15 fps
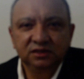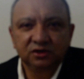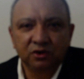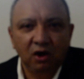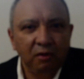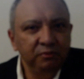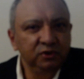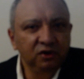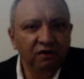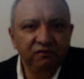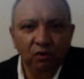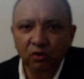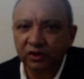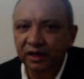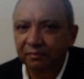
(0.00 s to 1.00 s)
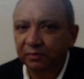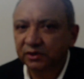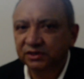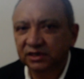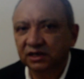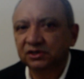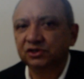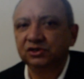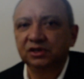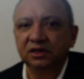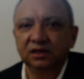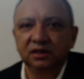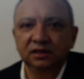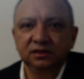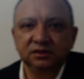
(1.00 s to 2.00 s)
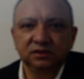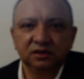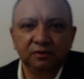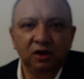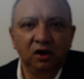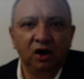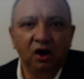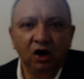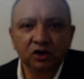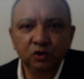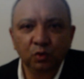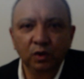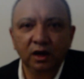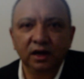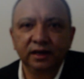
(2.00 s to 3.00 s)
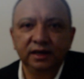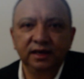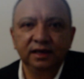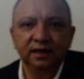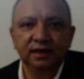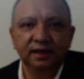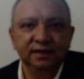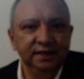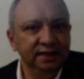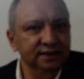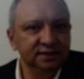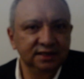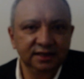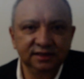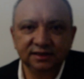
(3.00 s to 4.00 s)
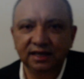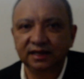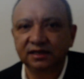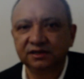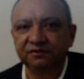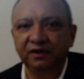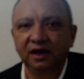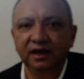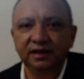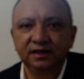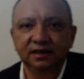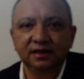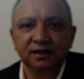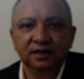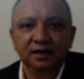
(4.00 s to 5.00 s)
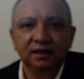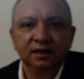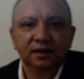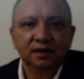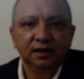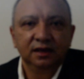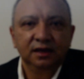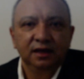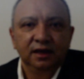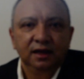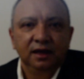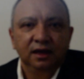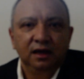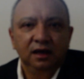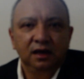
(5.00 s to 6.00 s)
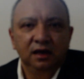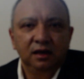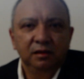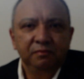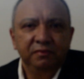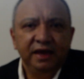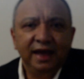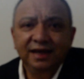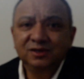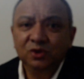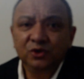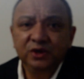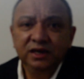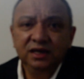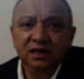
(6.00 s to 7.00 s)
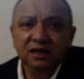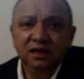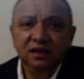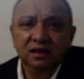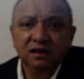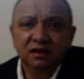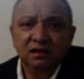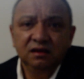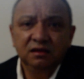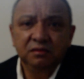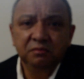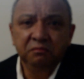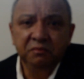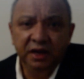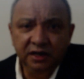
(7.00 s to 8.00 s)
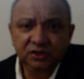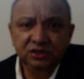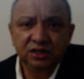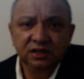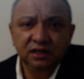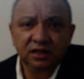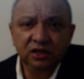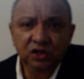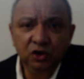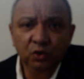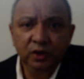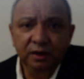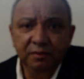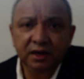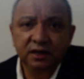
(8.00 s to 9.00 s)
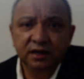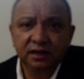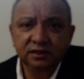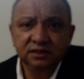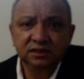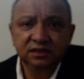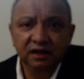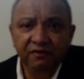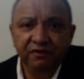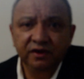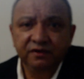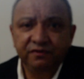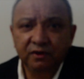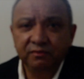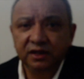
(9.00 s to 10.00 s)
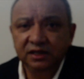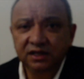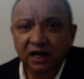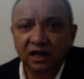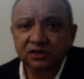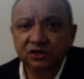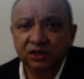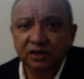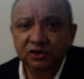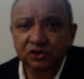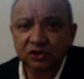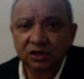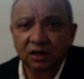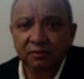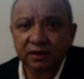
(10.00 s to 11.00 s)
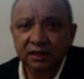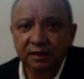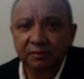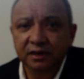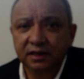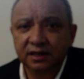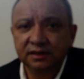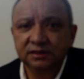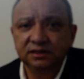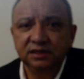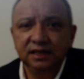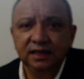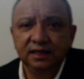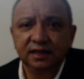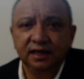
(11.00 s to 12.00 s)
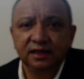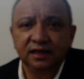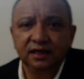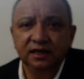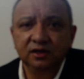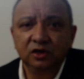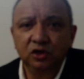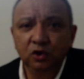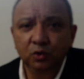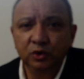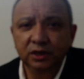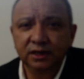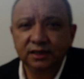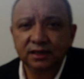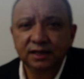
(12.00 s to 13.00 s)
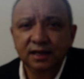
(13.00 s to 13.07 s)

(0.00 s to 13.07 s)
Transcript: robbed of all their possessions, hardworking and easily satisfied. As already mentioned, the new immigrants differed from the Dutch and German immigrants in that they included